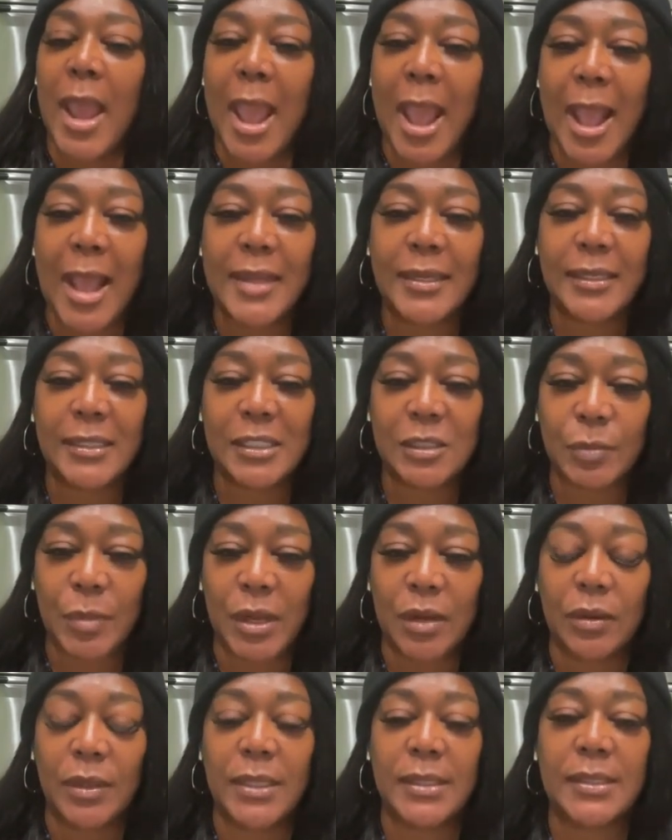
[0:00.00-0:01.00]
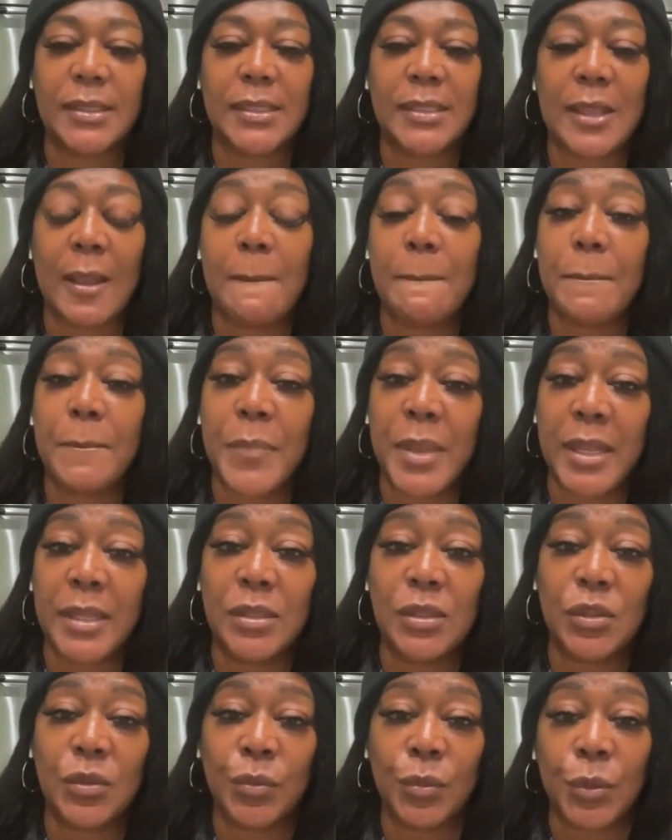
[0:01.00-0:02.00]
had experiences and
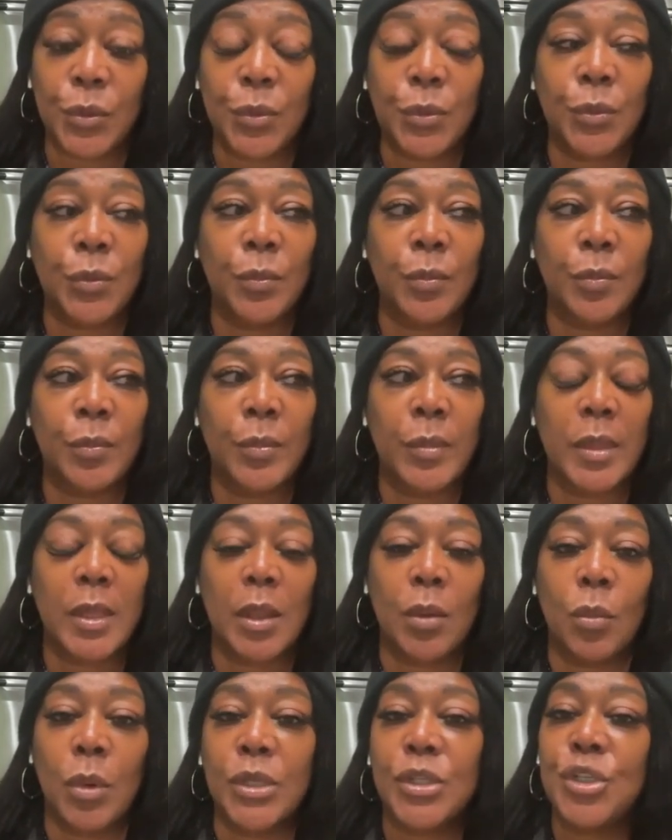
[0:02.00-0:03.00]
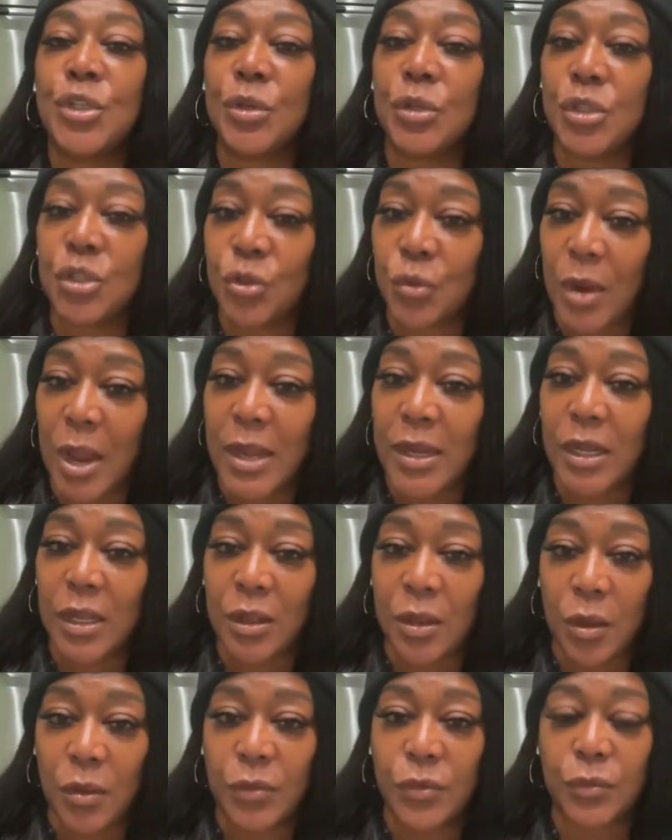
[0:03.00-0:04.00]
been through what you're trying to
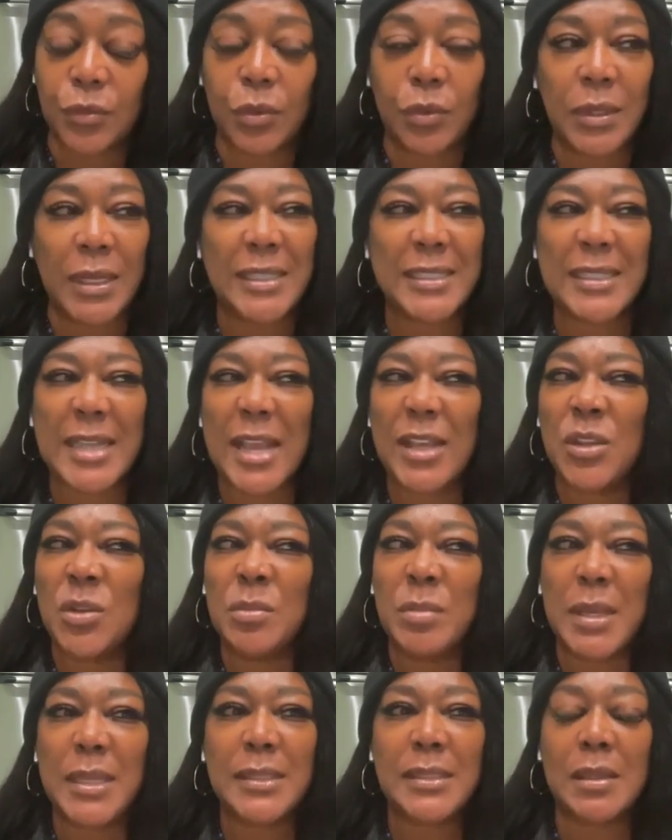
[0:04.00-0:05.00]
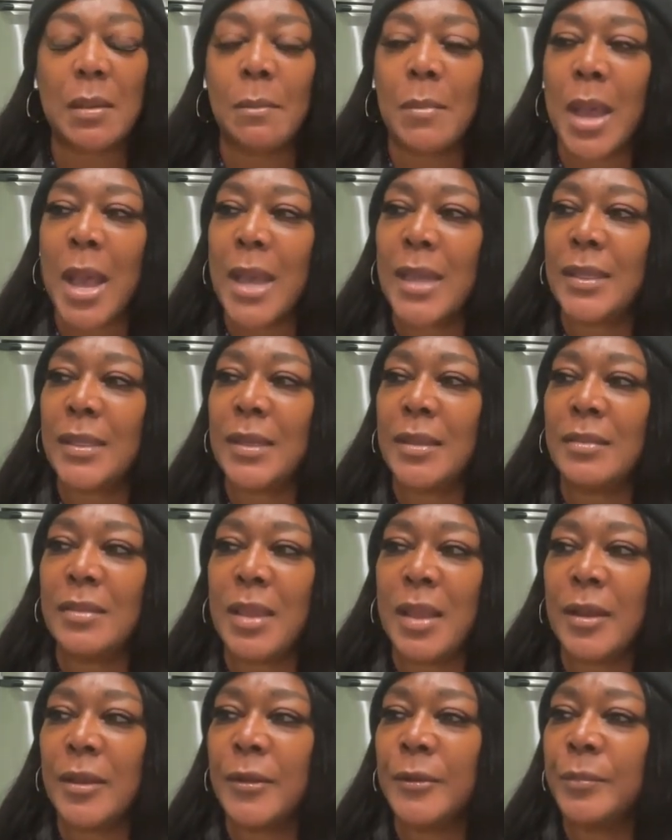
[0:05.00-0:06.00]
go through, let's say you meet somebody and
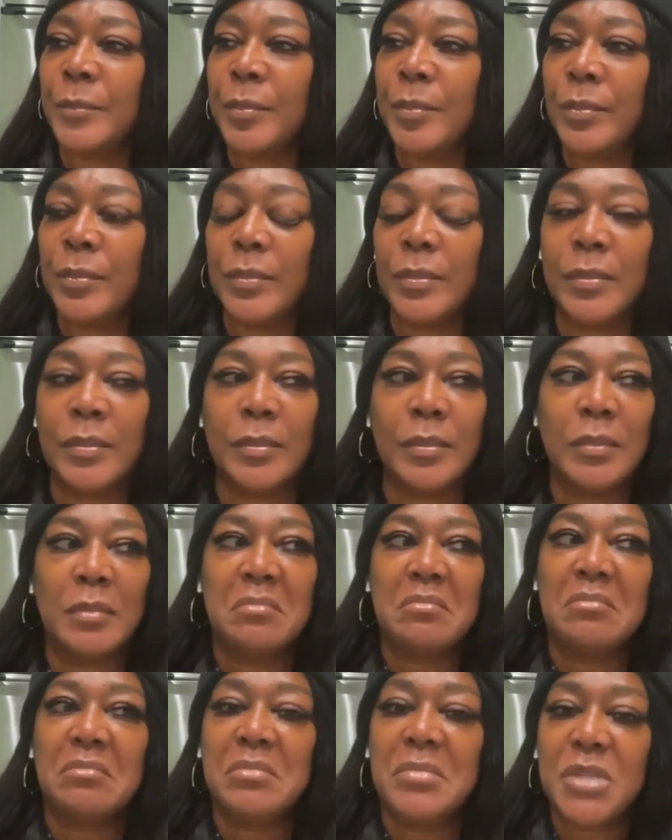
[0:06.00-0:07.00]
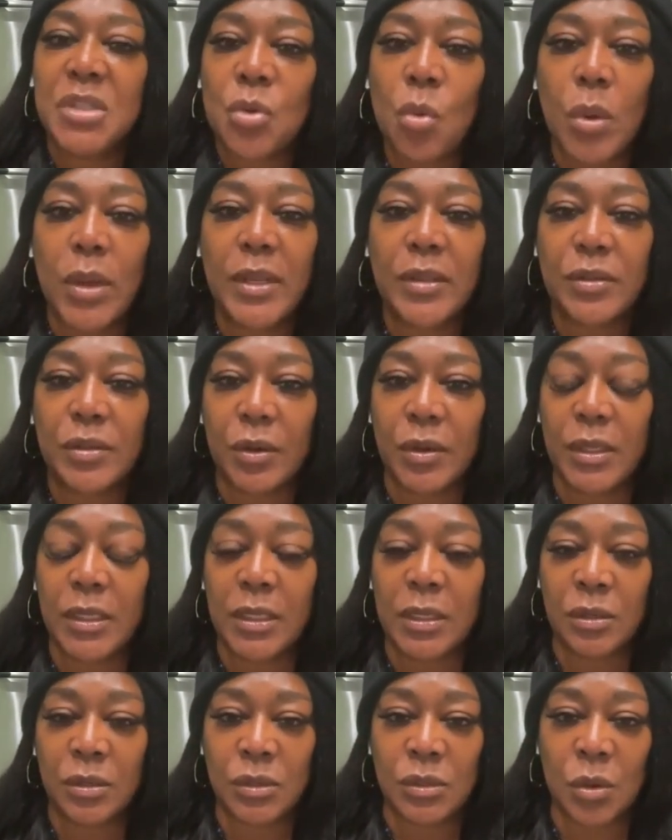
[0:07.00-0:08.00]
they're 20, 30
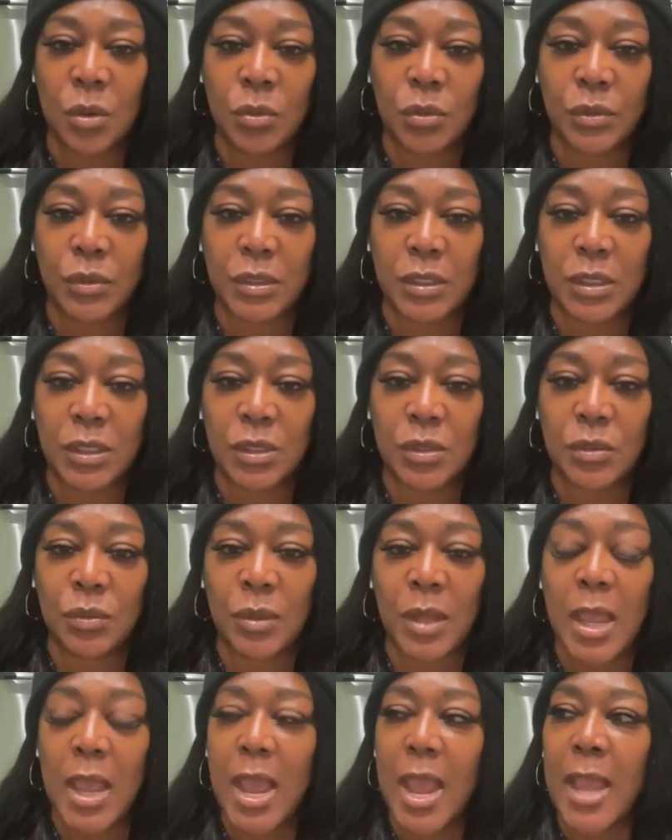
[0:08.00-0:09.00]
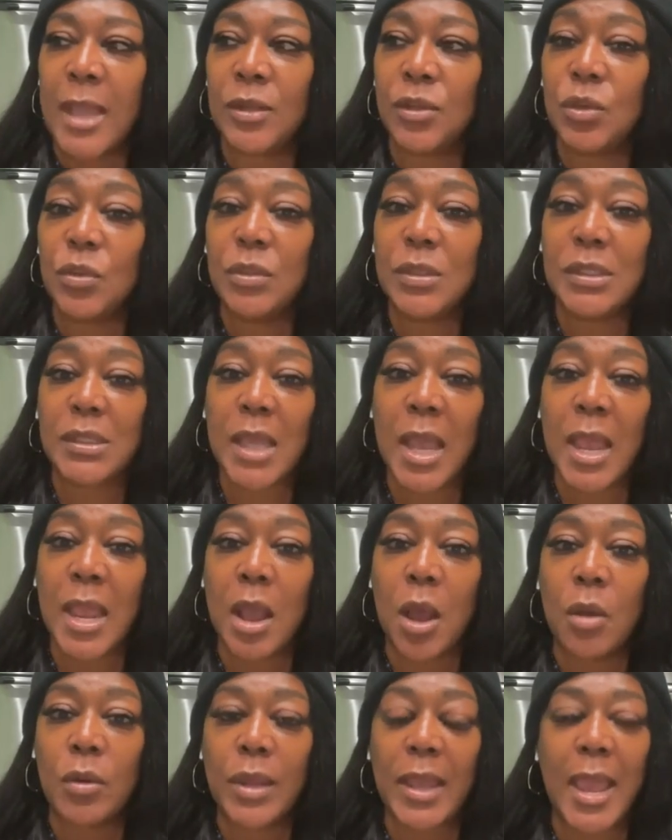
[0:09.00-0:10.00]
years older than you, and you
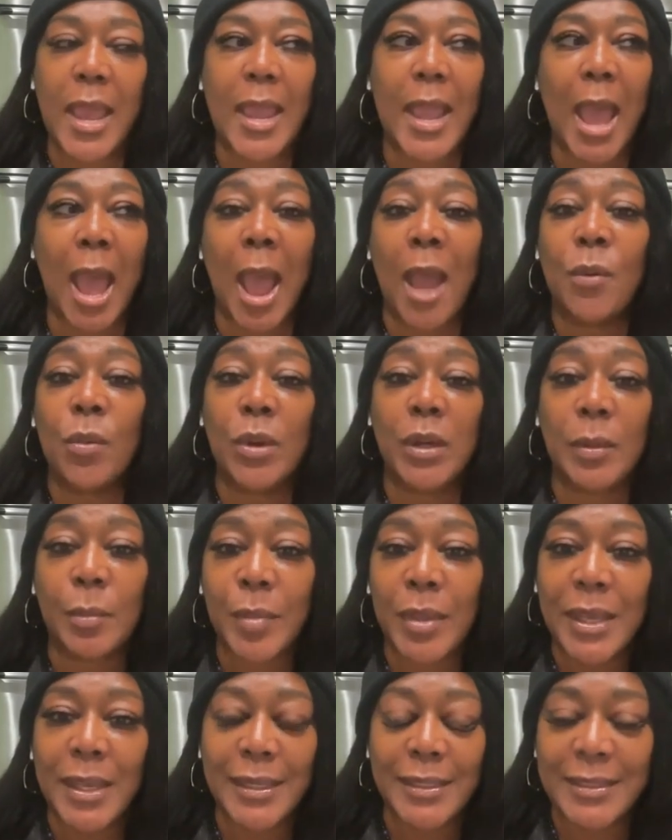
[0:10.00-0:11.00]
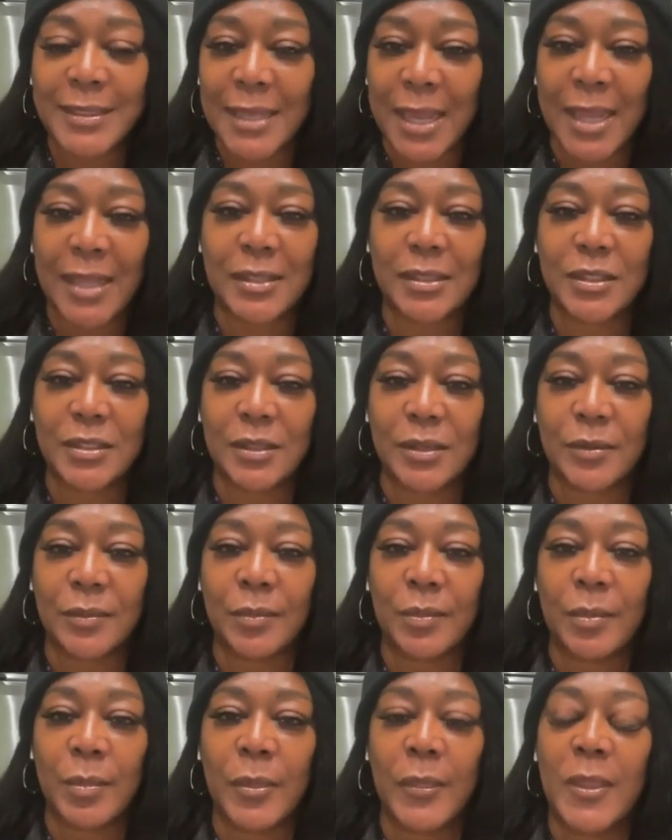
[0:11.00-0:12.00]
say, okay, I want to be a
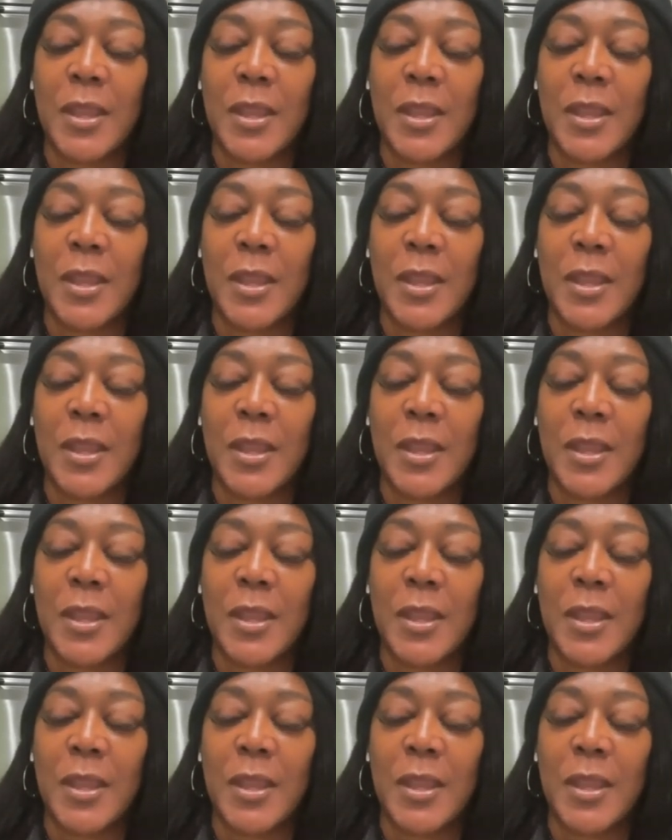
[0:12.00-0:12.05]
dancer.